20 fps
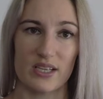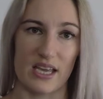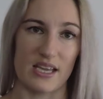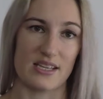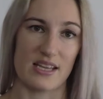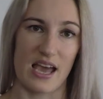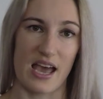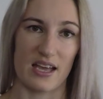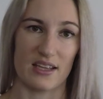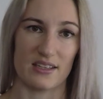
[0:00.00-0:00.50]

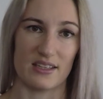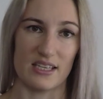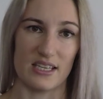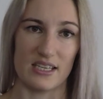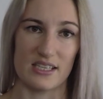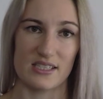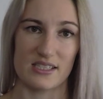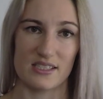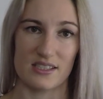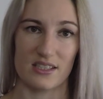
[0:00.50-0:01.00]
get
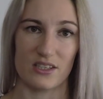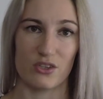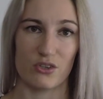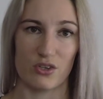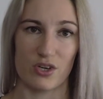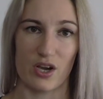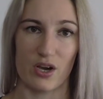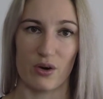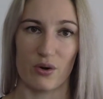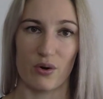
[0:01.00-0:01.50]
athletes, you
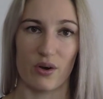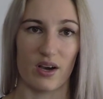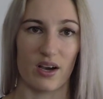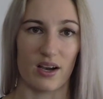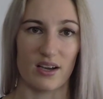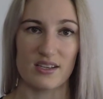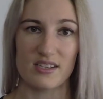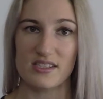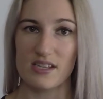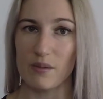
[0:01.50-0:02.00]
know,
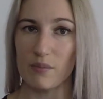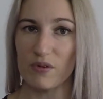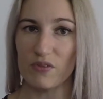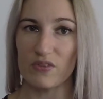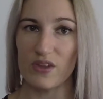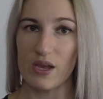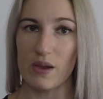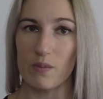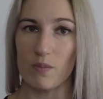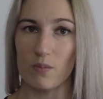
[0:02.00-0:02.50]
some
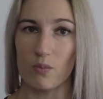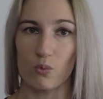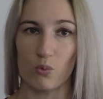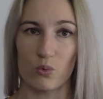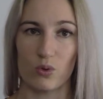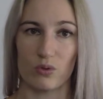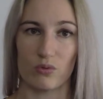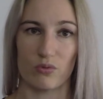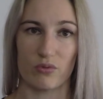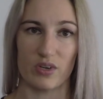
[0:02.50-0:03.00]
of them
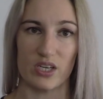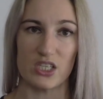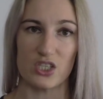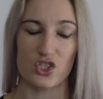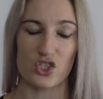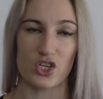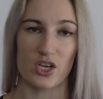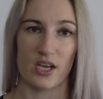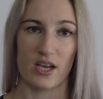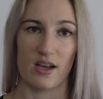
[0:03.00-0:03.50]
will
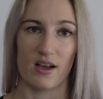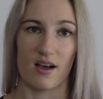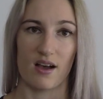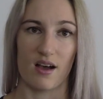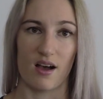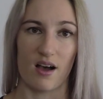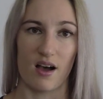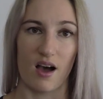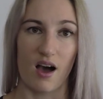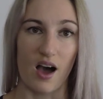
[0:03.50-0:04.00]
reach
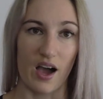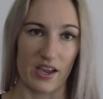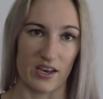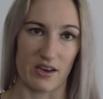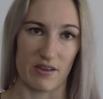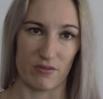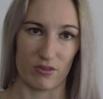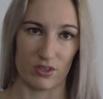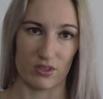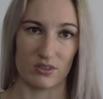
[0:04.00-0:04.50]
high
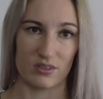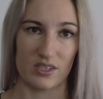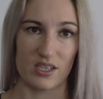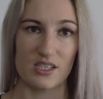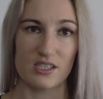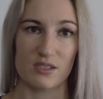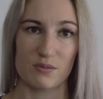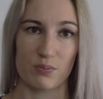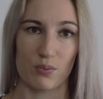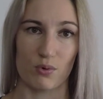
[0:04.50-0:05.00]
level
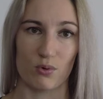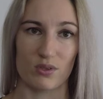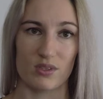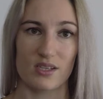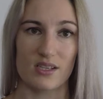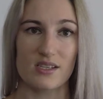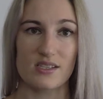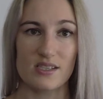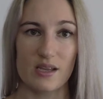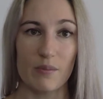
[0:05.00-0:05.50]
in sport.
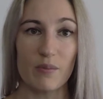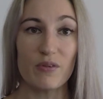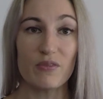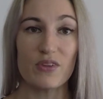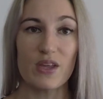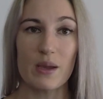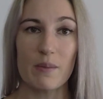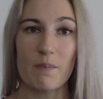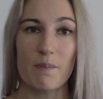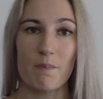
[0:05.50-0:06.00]
Some of
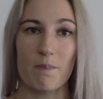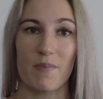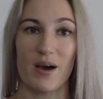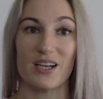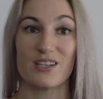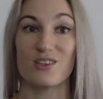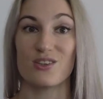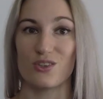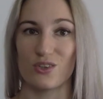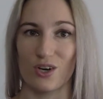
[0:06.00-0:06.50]
them
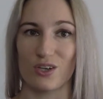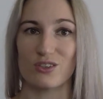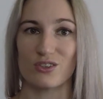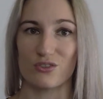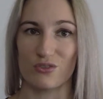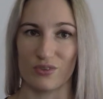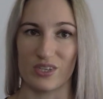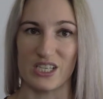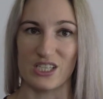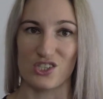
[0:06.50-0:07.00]
might not
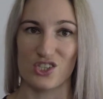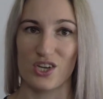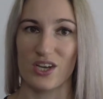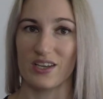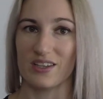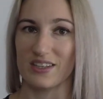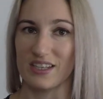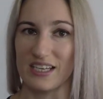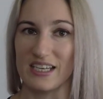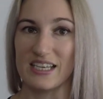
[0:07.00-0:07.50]
reach
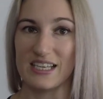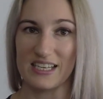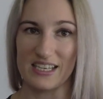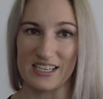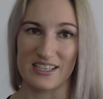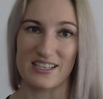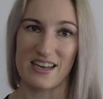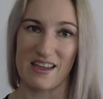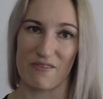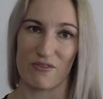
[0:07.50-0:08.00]
the
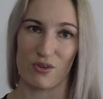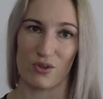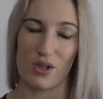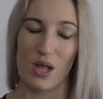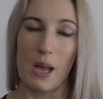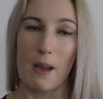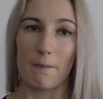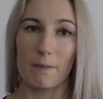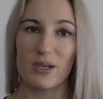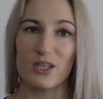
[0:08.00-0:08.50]
elite level,
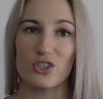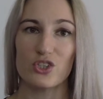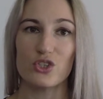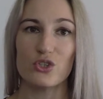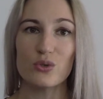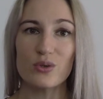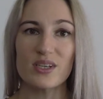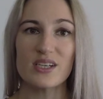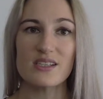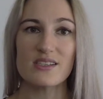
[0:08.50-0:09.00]
but
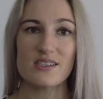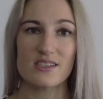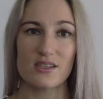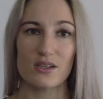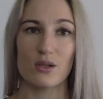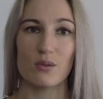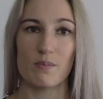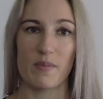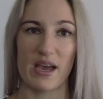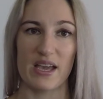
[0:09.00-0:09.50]
you can
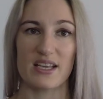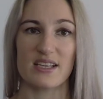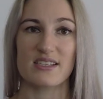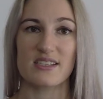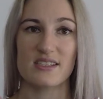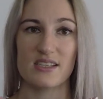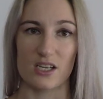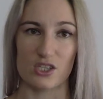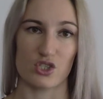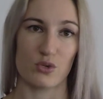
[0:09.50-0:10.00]
still make
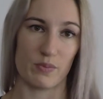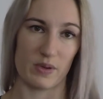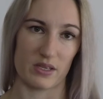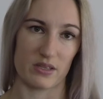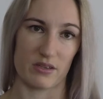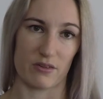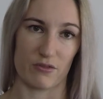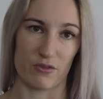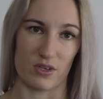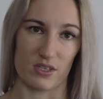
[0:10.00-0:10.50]
such a
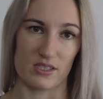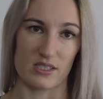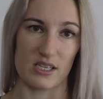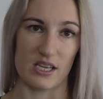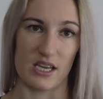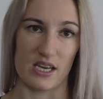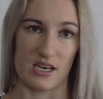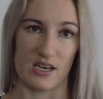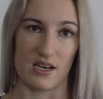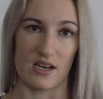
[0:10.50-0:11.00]
big difference
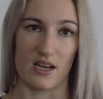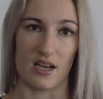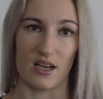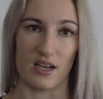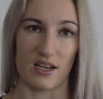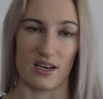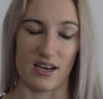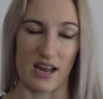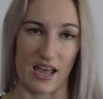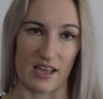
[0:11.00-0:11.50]
in
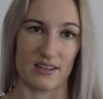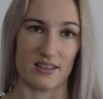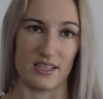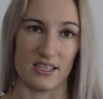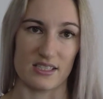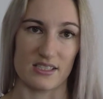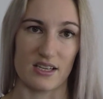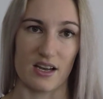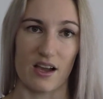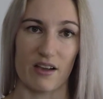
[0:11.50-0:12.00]
an
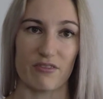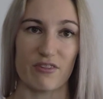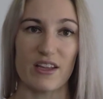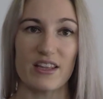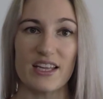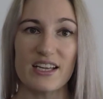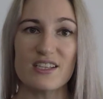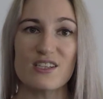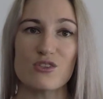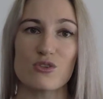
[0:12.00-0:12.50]
athlete's life.
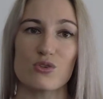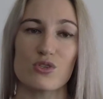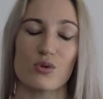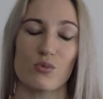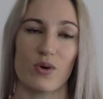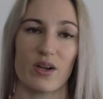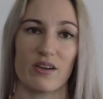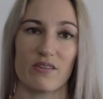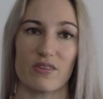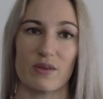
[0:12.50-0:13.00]
And that is also
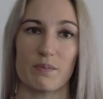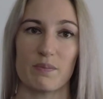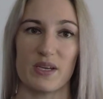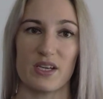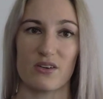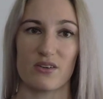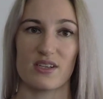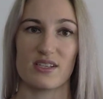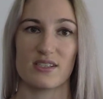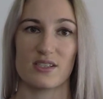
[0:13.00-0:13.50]
one of the
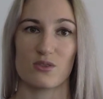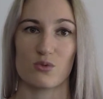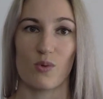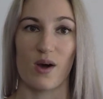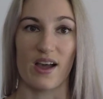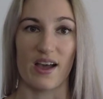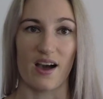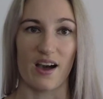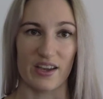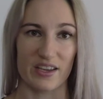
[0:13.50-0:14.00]
big reasons
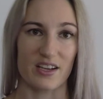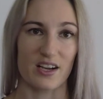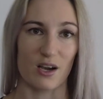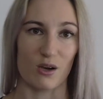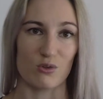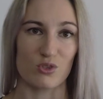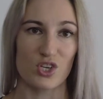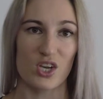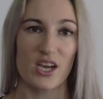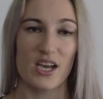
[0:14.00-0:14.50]
why I
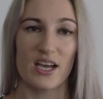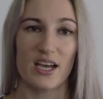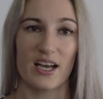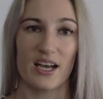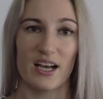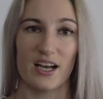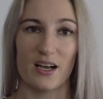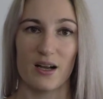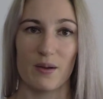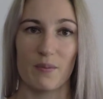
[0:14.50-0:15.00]
coach.
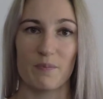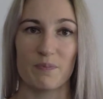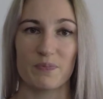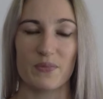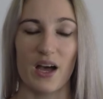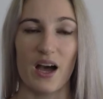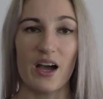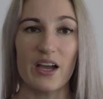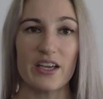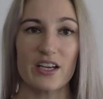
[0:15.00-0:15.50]

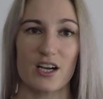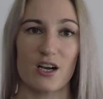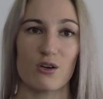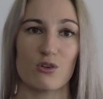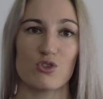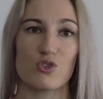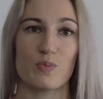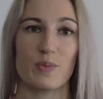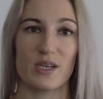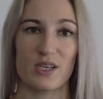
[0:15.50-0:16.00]
I
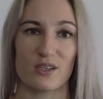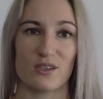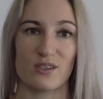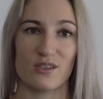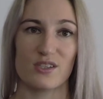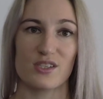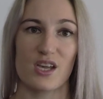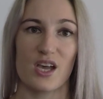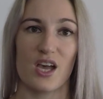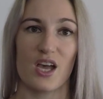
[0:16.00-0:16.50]
coach
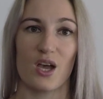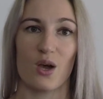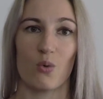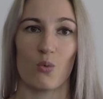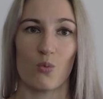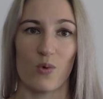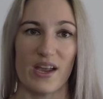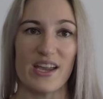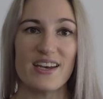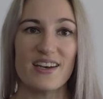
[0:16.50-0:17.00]
because
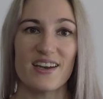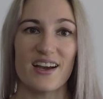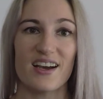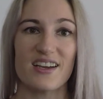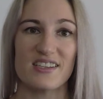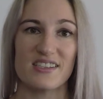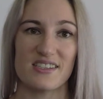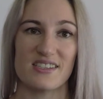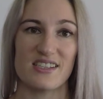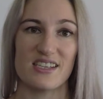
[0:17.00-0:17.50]
when
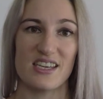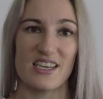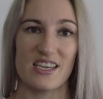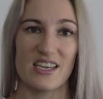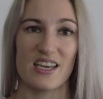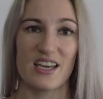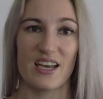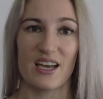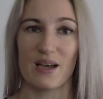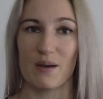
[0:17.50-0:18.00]
I
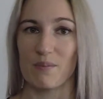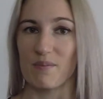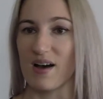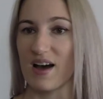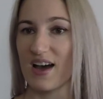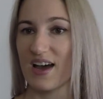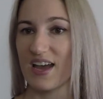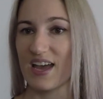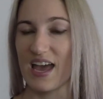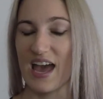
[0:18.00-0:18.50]
see
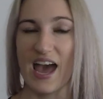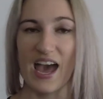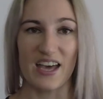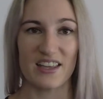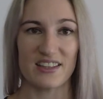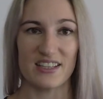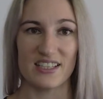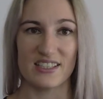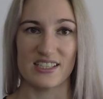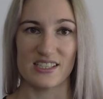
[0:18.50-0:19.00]
my
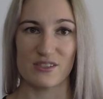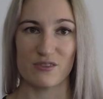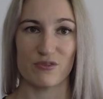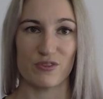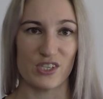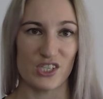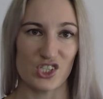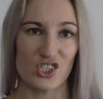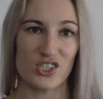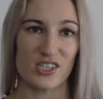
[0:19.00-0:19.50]
athlete has
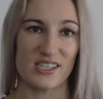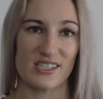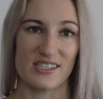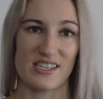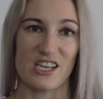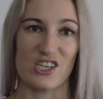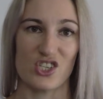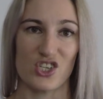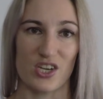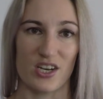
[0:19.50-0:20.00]
finished their
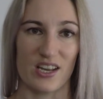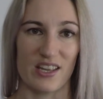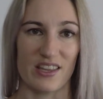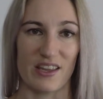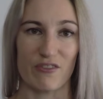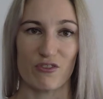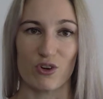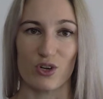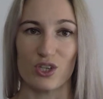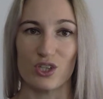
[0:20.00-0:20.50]
session and
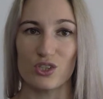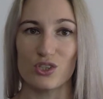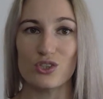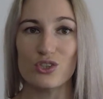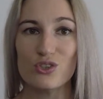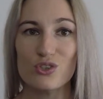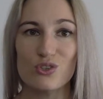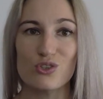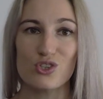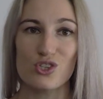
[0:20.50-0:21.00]
they've got a
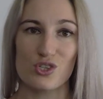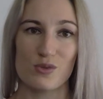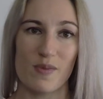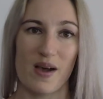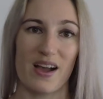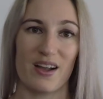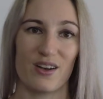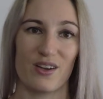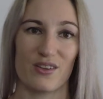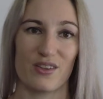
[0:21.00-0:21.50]
huge
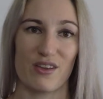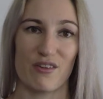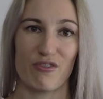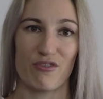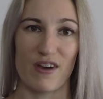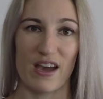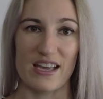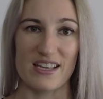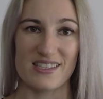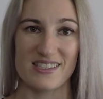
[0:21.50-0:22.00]
smile on their
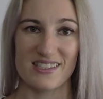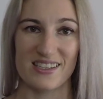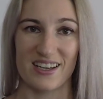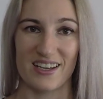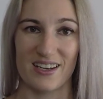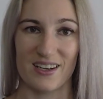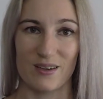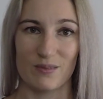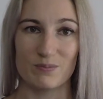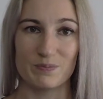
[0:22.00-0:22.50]
face,
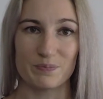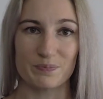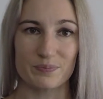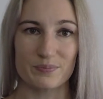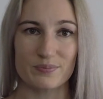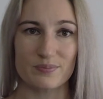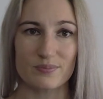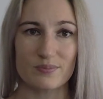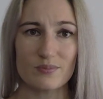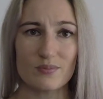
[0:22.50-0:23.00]

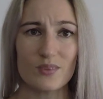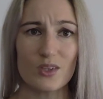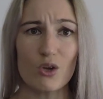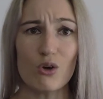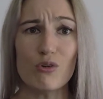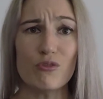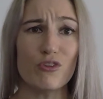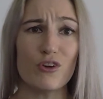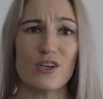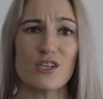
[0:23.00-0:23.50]

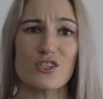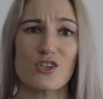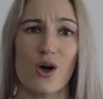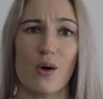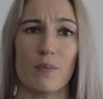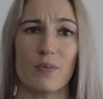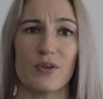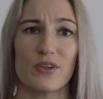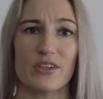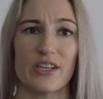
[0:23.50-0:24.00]
or for
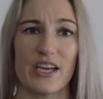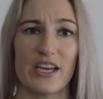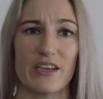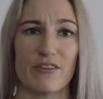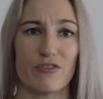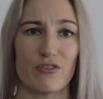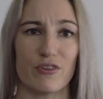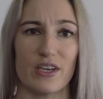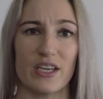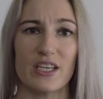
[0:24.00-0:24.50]
example,
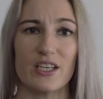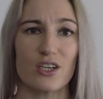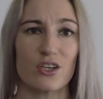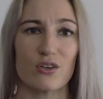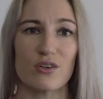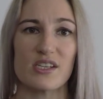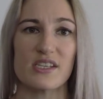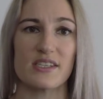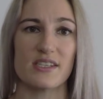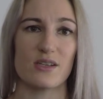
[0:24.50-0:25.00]
they've
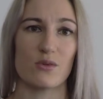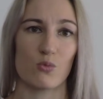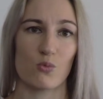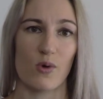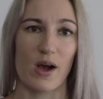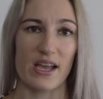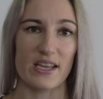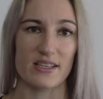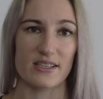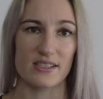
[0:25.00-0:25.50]
increased in
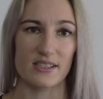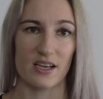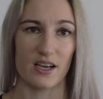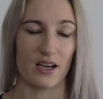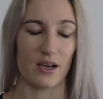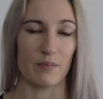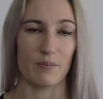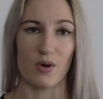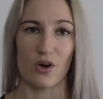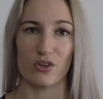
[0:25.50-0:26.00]
weight
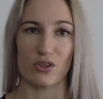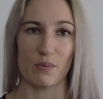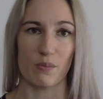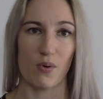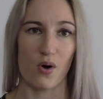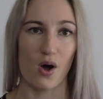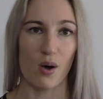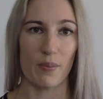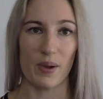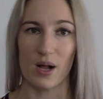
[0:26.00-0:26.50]
on the
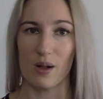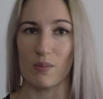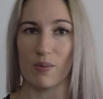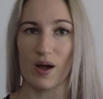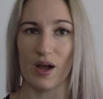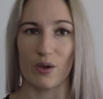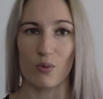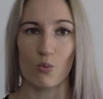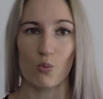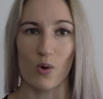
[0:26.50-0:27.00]
barbell
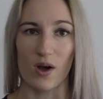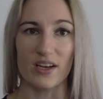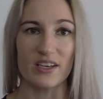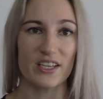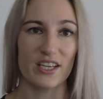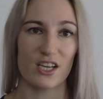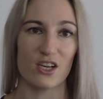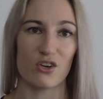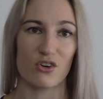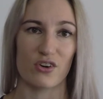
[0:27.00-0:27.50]
by
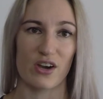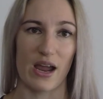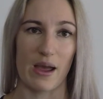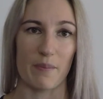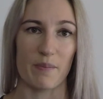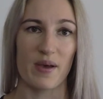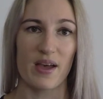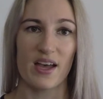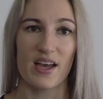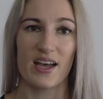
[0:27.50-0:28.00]
1
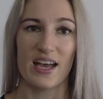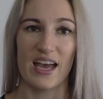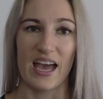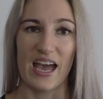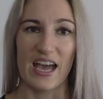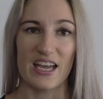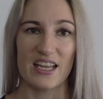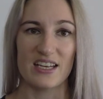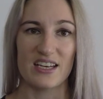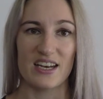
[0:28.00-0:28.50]
kilogram,
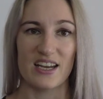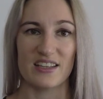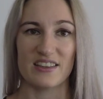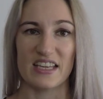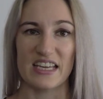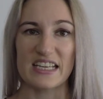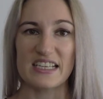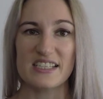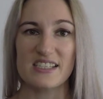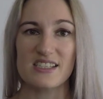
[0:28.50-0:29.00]
and
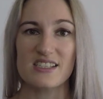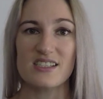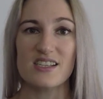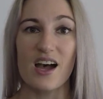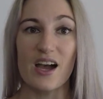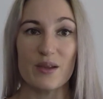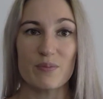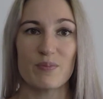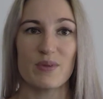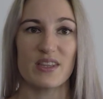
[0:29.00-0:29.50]
the
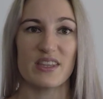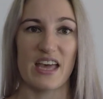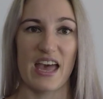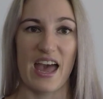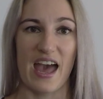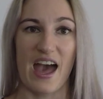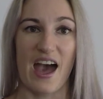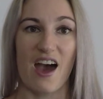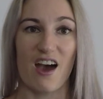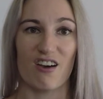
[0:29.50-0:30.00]
excitement they
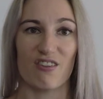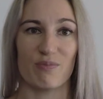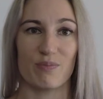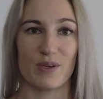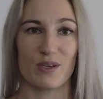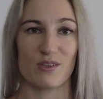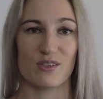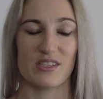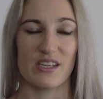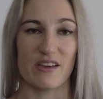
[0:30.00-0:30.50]
have
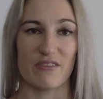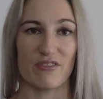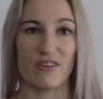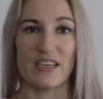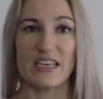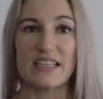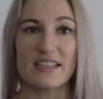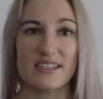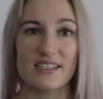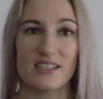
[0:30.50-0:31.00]
because they've
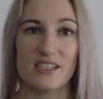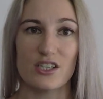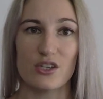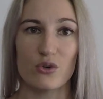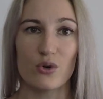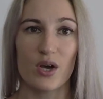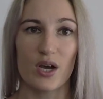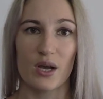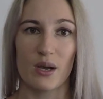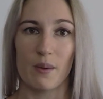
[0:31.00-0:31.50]
hit a
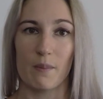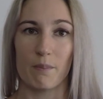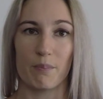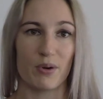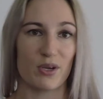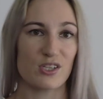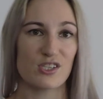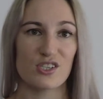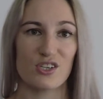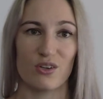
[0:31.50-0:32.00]
new
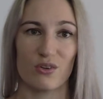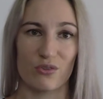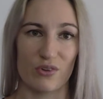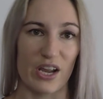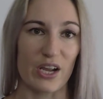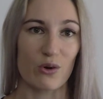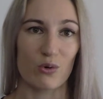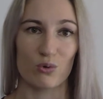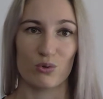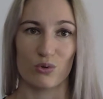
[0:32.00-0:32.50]
personal
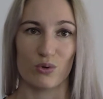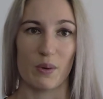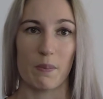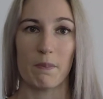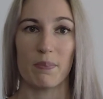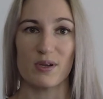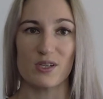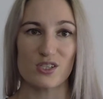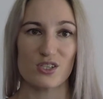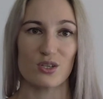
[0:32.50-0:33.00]
record or a
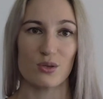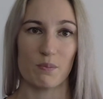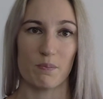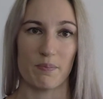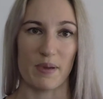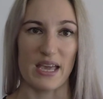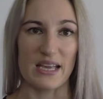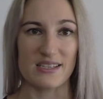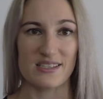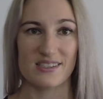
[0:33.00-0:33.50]
personal
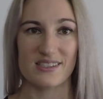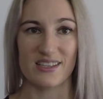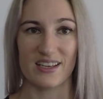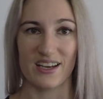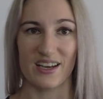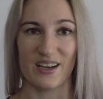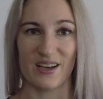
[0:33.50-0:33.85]
best.